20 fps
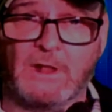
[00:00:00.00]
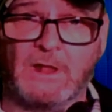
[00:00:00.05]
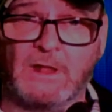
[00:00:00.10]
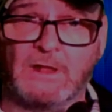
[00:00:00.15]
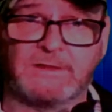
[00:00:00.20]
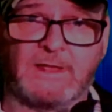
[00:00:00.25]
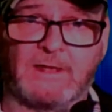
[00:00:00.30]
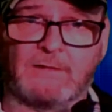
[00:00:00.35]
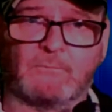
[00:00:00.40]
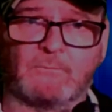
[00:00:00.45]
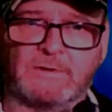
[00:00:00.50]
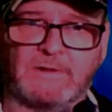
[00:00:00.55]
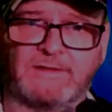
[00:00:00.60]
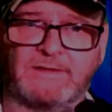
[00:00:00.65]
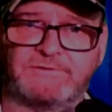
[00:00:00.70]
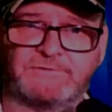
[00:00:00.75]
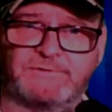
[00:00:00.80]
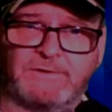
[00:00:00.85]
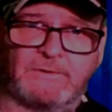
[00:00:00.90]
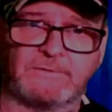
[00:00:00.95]
Yet when I
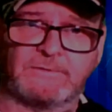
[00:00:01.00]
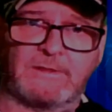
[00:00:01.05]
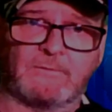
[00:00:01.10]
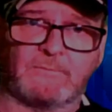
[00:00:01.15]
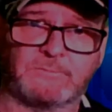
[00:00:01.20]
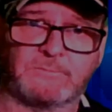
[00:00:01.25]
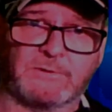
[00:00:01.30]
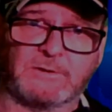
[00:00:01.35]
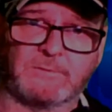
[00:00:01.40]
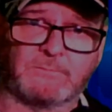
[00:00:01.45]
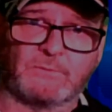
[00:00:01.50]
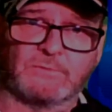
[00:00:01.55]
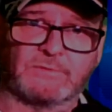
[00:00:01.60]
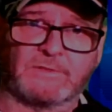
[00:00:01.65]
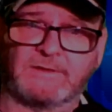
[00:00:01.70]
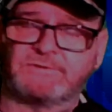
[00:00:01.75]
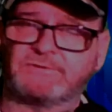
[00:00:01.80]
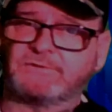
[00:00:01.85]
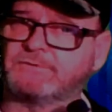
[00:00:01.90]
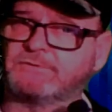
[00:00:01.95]
share that with people,
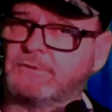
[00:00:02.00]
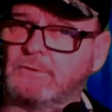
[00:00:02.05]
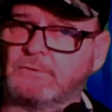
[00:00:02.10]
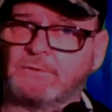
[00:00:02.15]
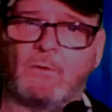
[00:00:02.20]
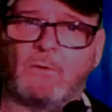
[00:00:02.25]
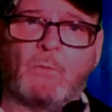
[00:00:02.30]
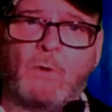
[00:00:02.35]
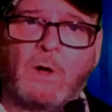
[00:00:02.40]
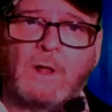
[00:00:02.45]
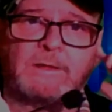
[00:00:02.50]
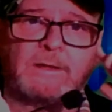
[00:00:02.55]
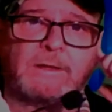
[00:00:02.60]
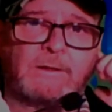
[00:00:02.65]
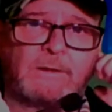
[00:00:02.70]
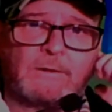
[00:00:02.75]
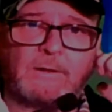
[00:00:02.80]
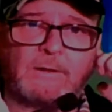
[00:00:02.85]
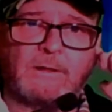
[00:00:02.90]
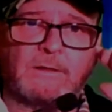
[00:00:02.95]
they still don't want to
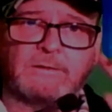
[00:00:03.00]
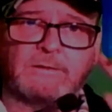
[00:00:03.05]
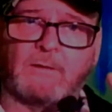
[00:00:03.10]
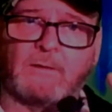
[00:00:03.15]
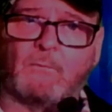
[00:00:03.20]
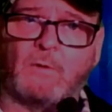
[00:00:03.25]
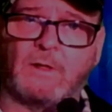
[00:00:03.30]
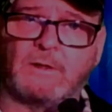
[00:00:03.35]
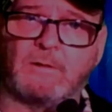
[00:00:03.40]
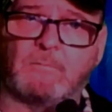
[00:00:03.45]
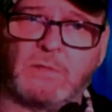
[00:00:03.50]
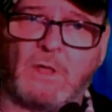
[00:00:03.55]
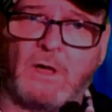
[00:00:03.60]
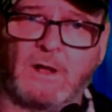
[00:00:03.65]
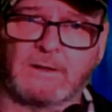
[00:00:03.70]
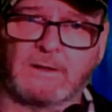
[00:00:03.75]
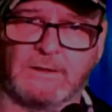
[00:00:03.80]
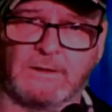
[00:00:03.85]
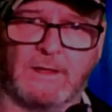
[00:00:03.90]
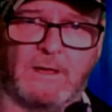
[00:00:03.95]
hear it. They want to
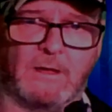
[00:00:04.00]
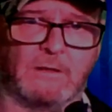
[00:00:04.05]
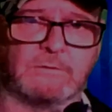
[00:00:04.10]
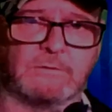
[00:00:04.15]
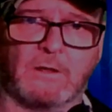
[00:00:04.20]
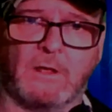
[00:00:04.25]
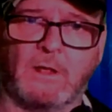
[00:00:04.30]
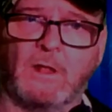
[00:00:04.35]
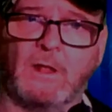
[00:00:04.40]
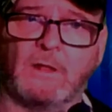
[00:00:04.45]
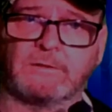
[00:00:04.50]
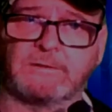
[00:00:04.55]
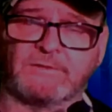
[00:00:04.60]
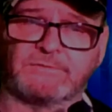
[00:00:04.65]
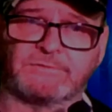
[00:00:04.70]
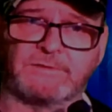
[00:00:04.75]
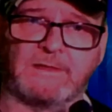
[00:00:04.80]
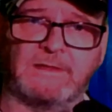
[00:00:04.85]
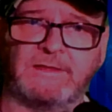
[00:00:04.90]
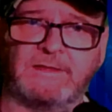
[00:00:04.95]
block it up,
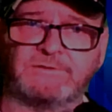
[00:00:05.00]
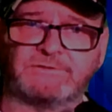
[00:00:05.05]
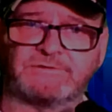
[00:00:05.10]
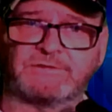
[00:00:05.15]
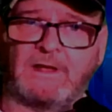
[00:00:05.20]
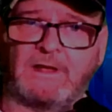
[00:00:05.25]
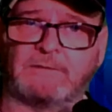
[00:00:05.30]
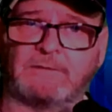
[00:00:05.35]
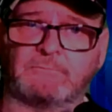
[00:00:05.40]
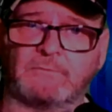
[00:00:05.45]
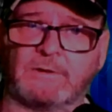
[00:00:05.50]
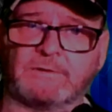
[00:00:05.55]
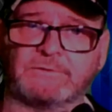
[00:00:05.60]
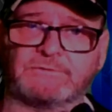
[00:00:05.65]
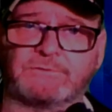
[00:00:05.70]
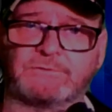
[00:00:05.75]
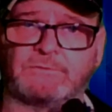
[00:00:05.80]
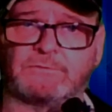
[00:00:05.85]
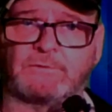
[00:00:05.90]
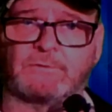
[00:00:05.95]
because each side runs
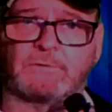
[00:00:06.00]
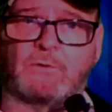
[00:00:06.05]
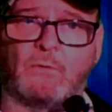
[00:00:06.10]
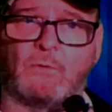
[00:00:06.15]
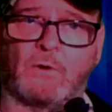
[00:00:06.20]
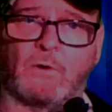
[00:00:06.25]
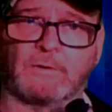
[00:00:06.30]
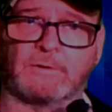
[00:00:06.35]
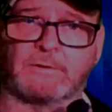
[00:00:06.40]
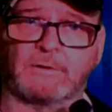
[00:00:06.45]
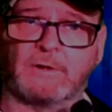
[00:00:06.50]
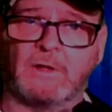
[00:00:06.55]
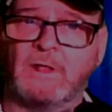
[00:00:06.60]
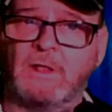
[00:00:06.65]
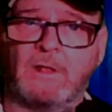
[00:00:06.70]
to their corner.